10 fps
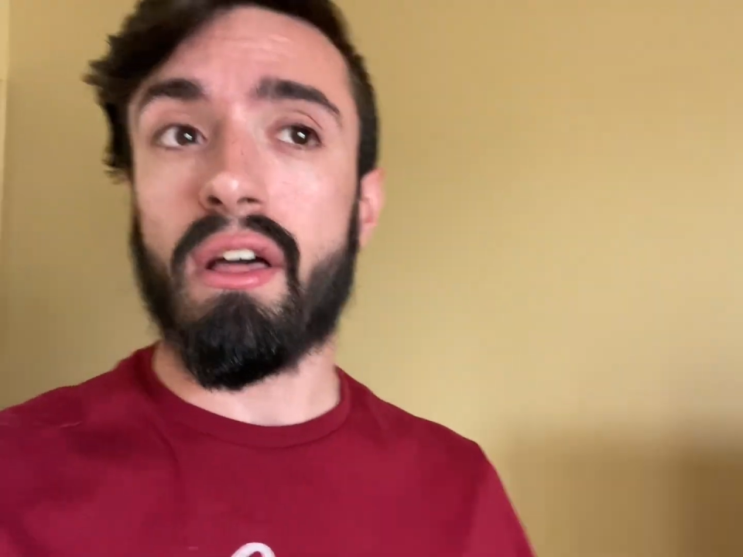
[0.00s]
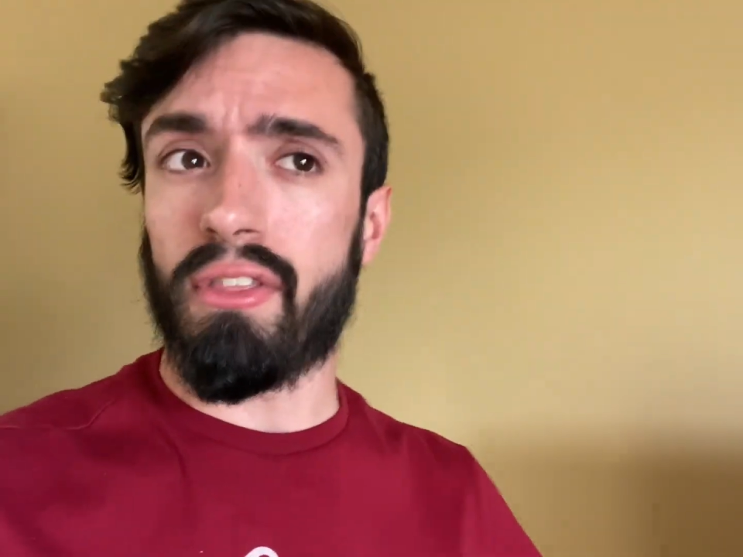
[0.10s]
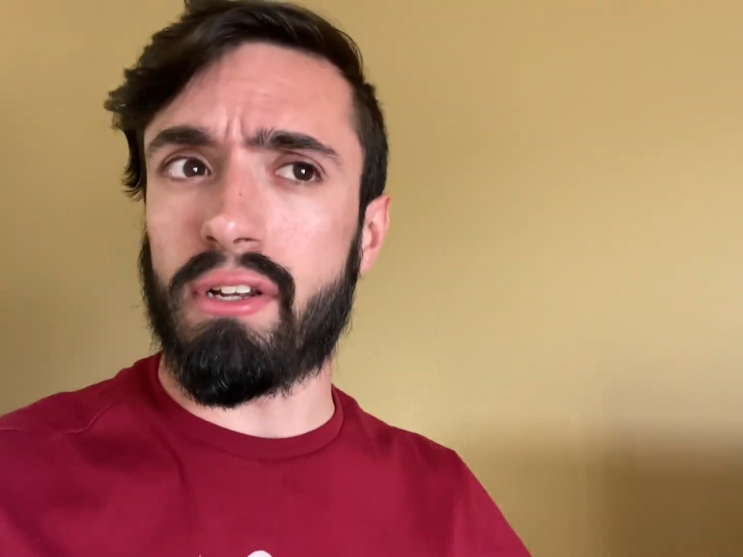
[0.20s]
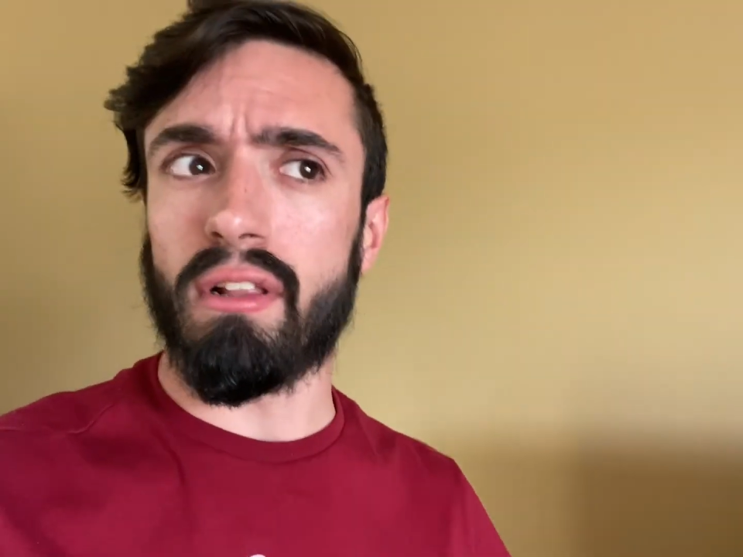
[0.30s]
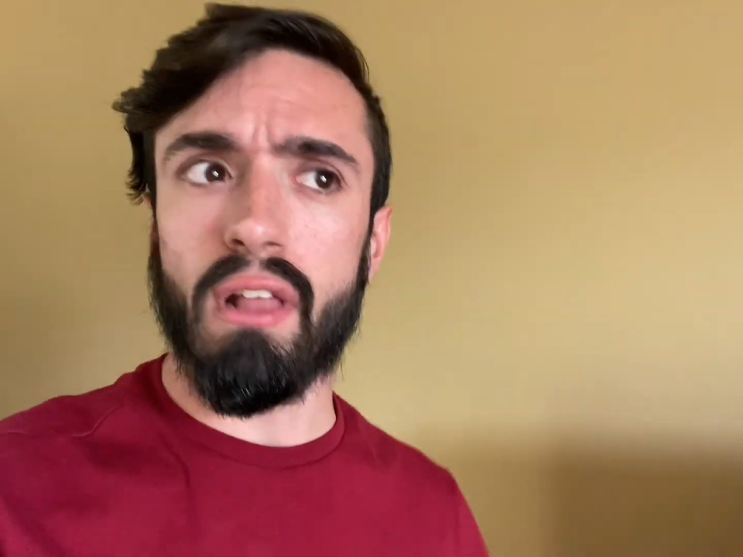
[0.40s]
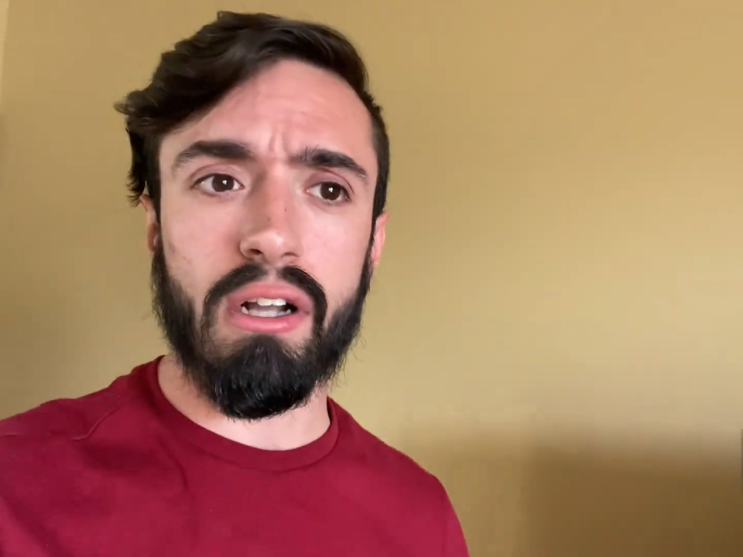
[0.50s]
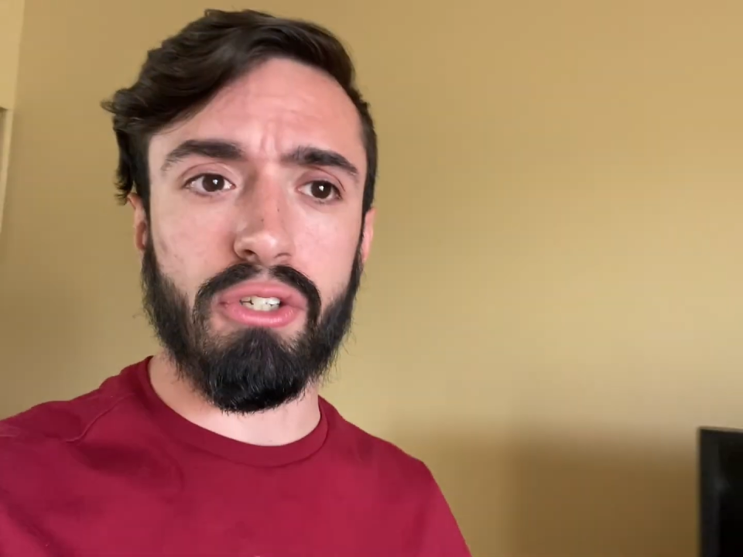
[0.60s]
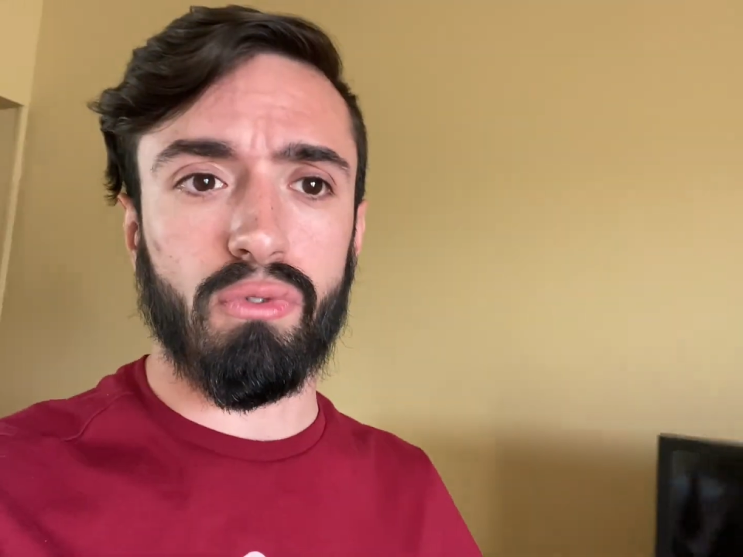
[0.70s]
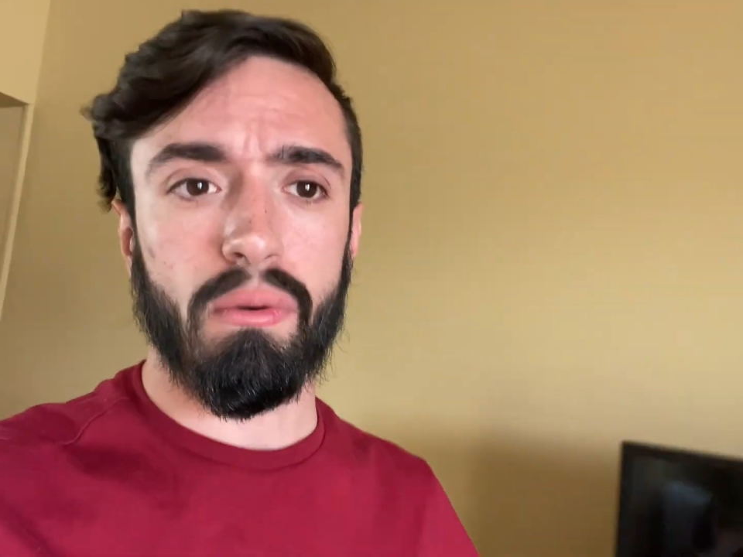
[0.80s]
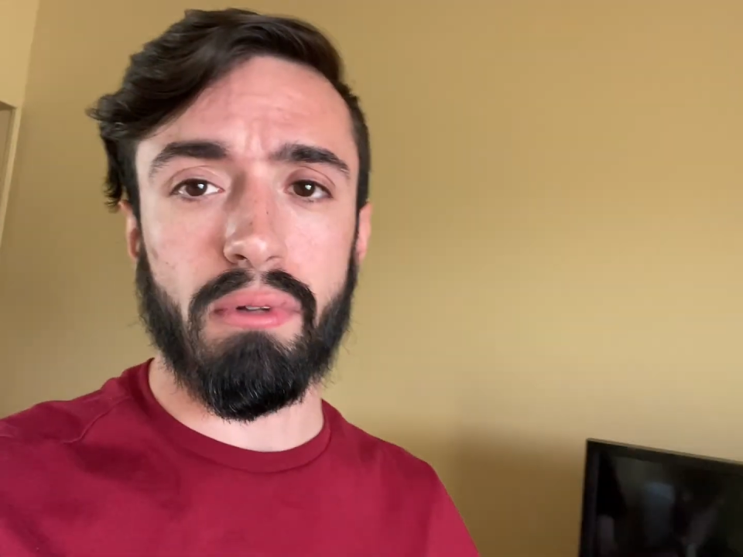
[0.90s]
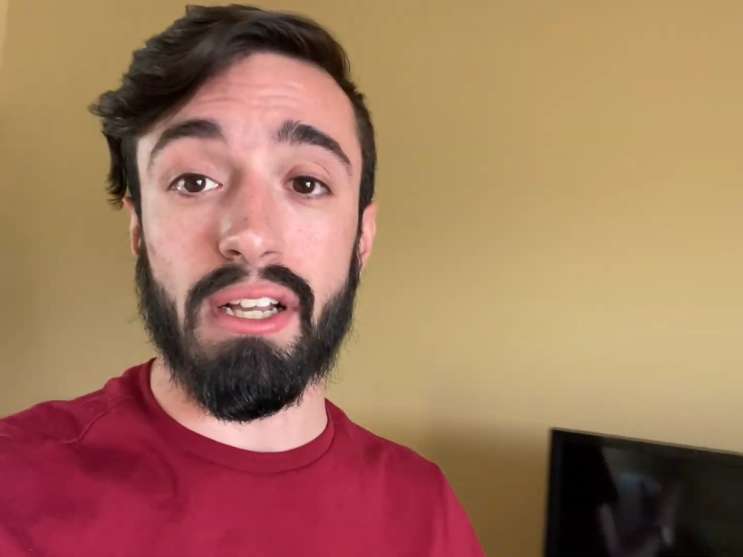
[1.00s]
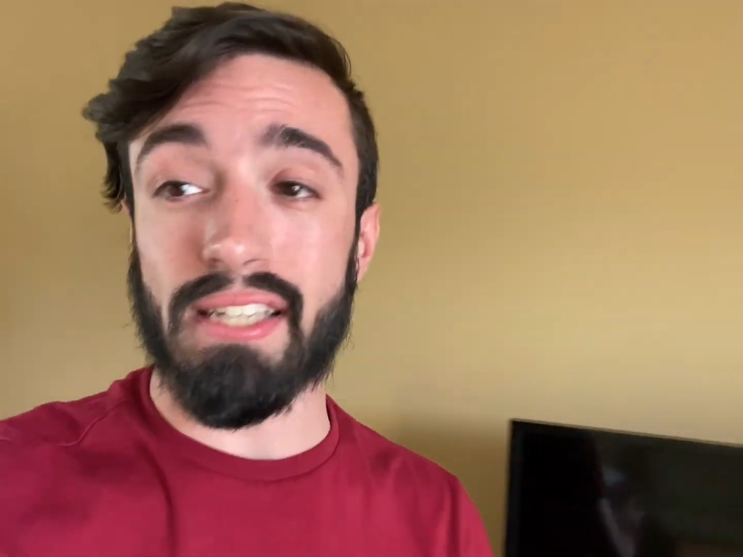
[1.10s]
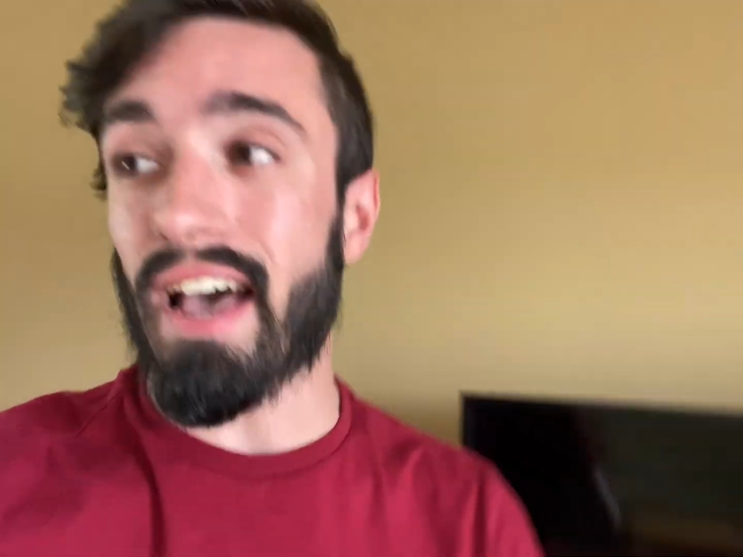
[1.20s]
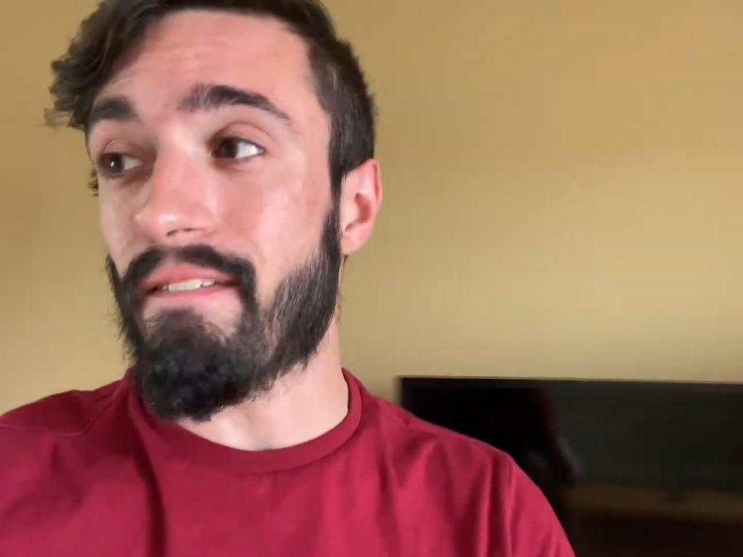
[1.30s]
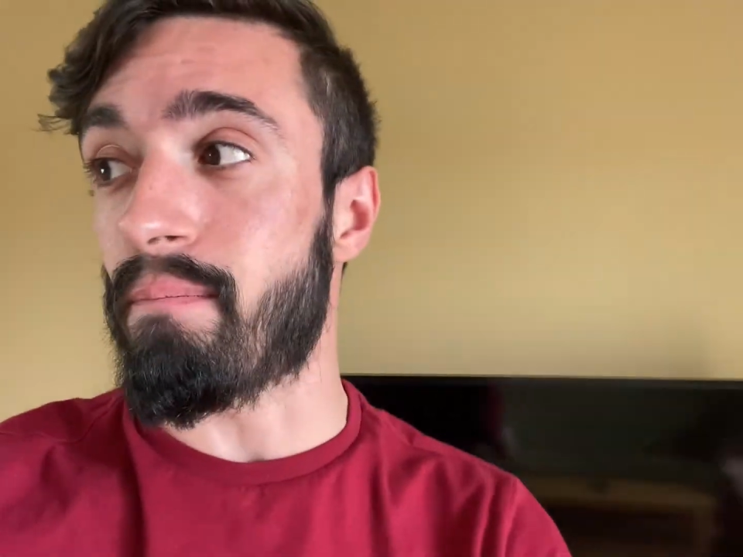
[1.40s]
The deluxe room does
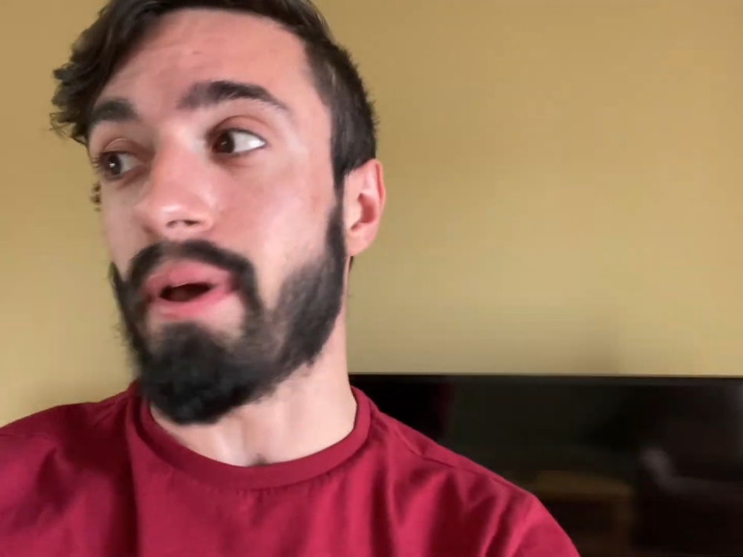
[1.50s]
have